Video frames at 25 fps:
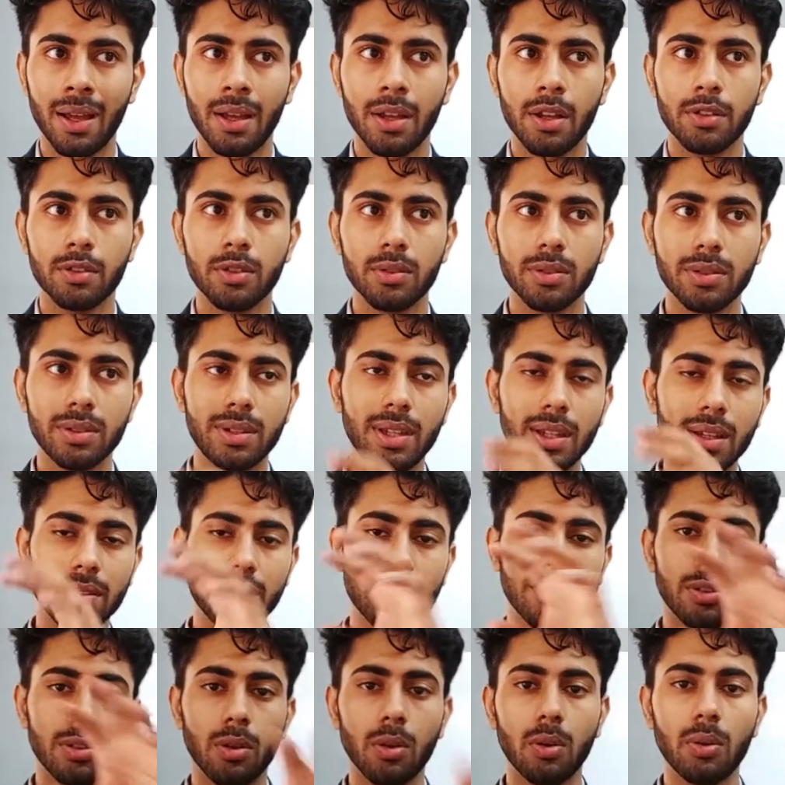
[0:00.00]
So
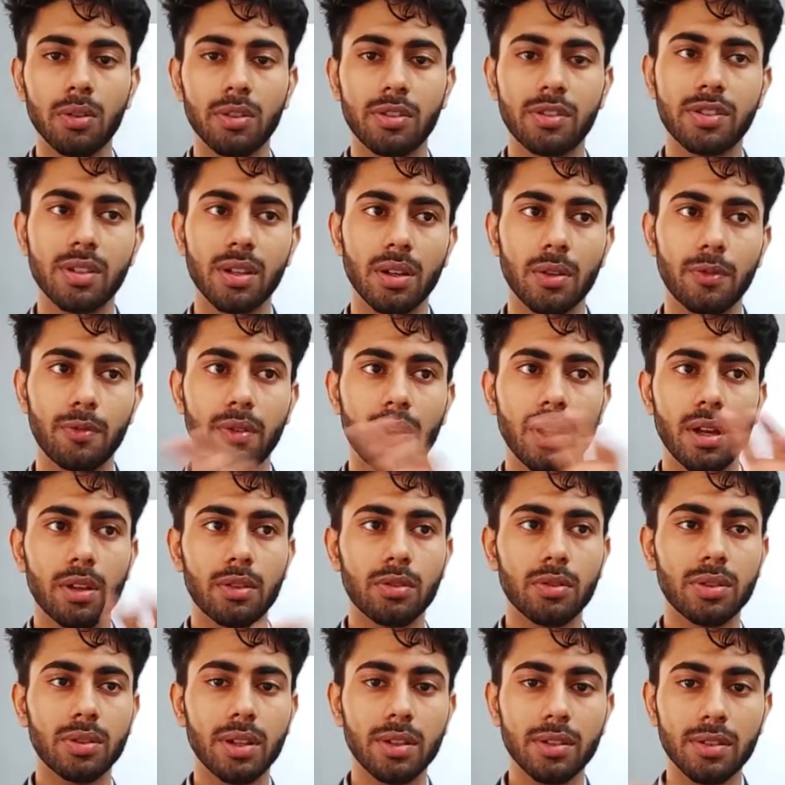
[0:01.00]
this whole
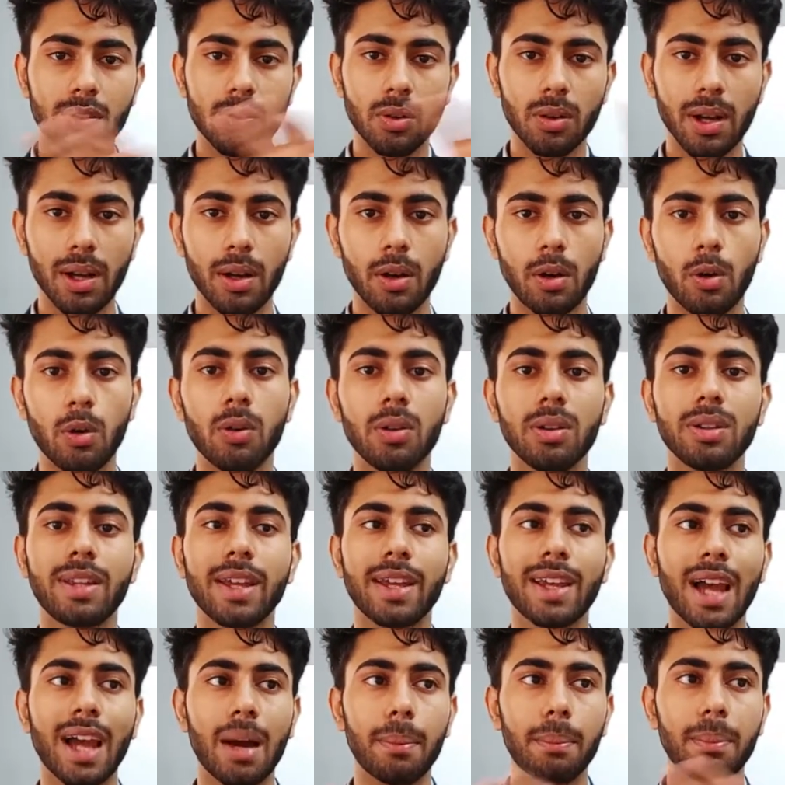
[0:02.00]
thing
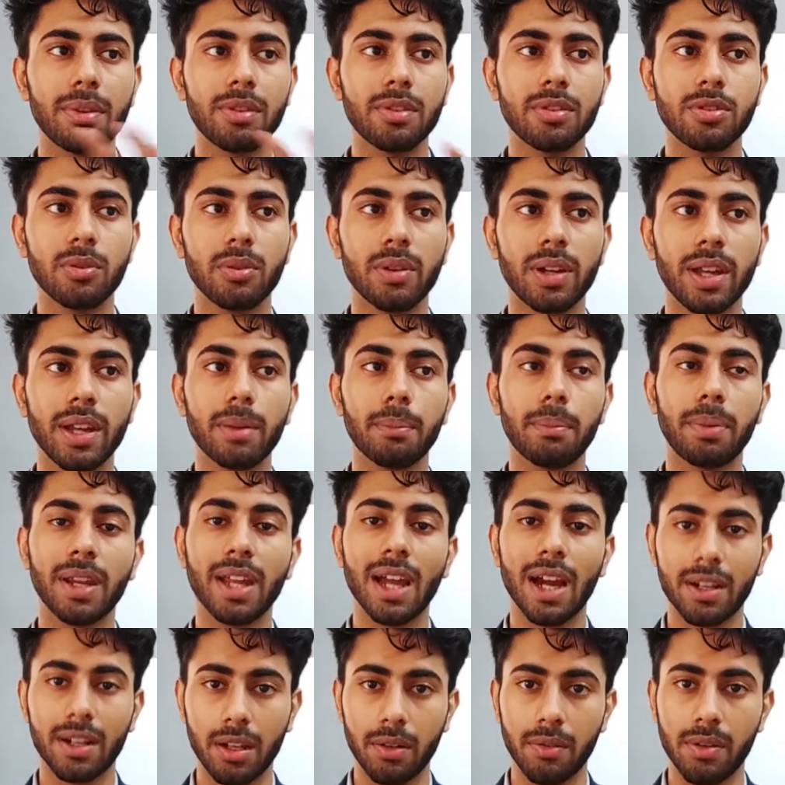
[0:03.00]
happens during
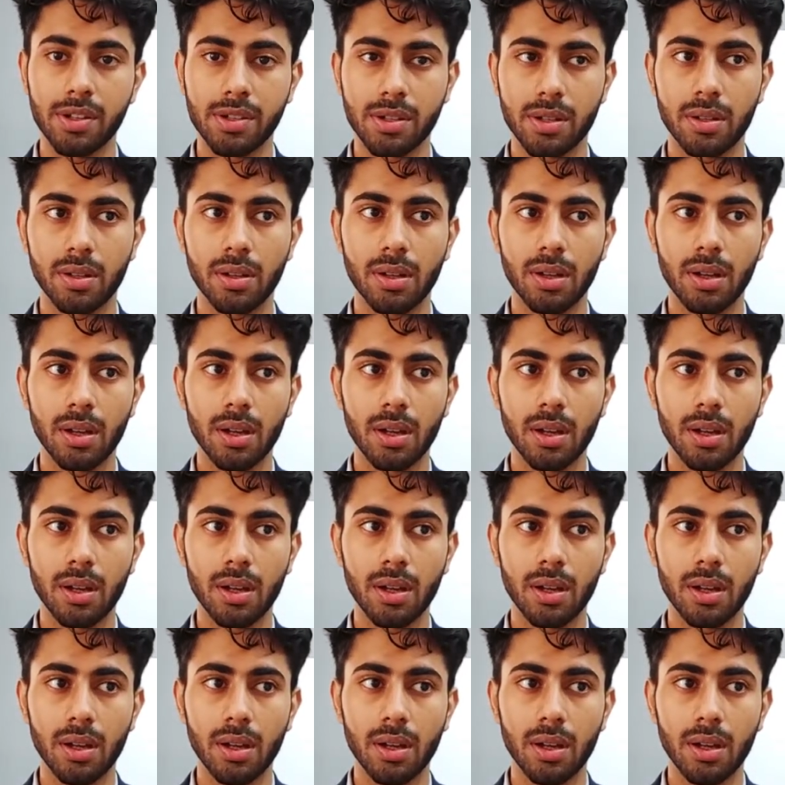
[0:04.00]
preactivation.